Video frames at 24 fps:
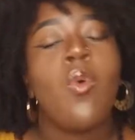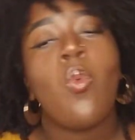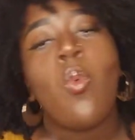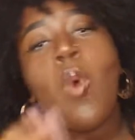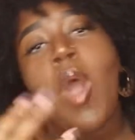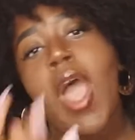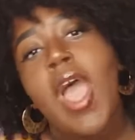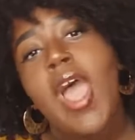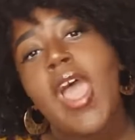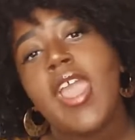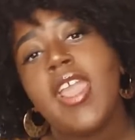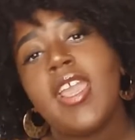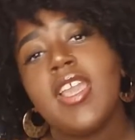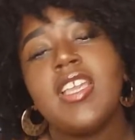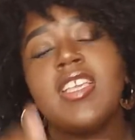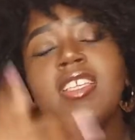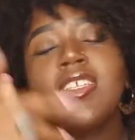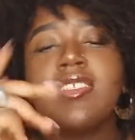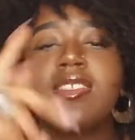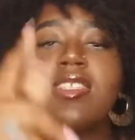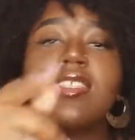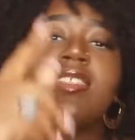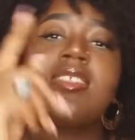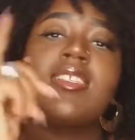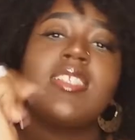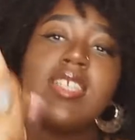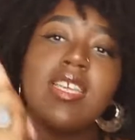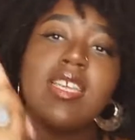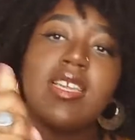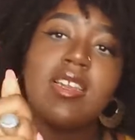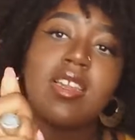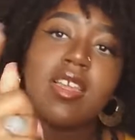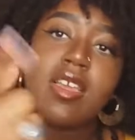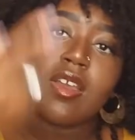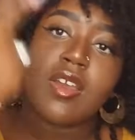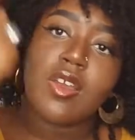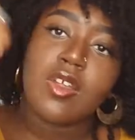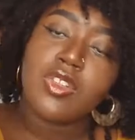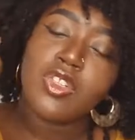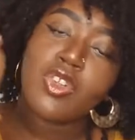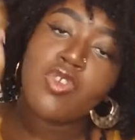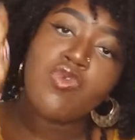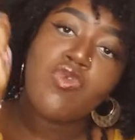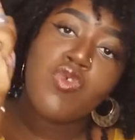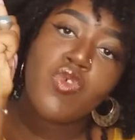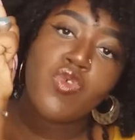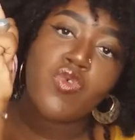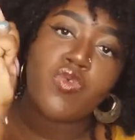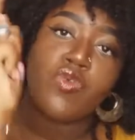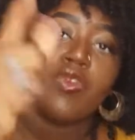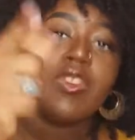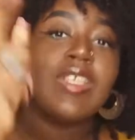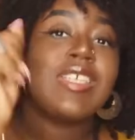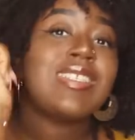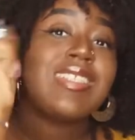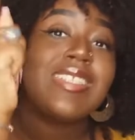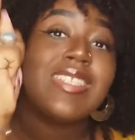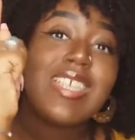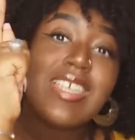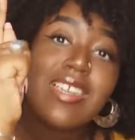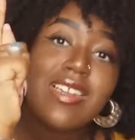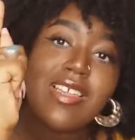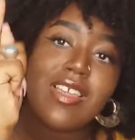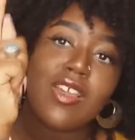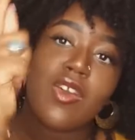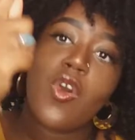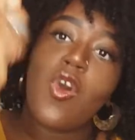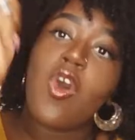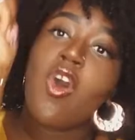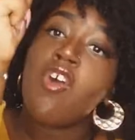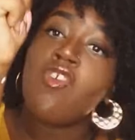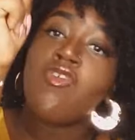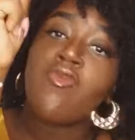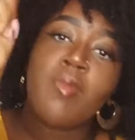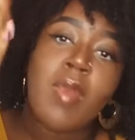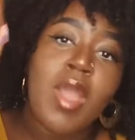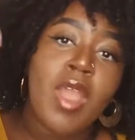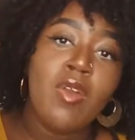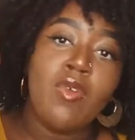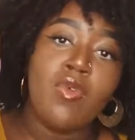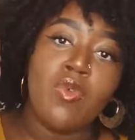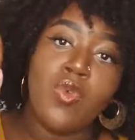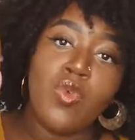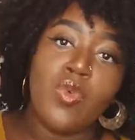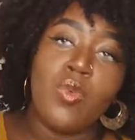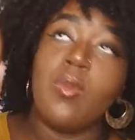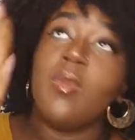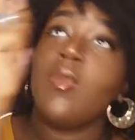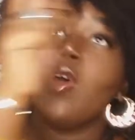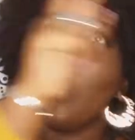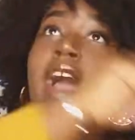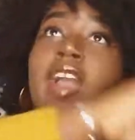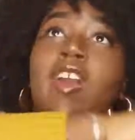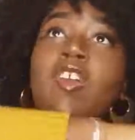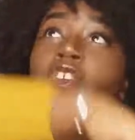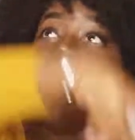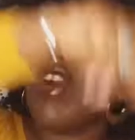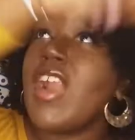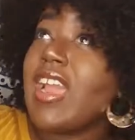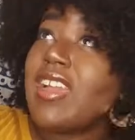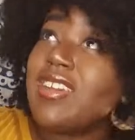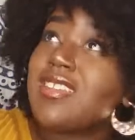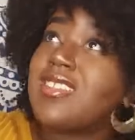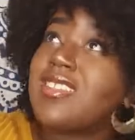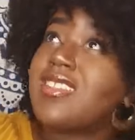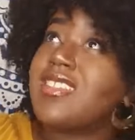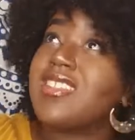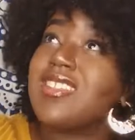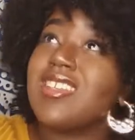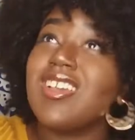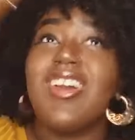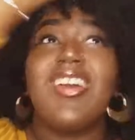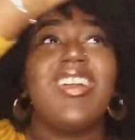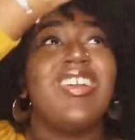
Why is the ceiling, the ceiling of my room cracks?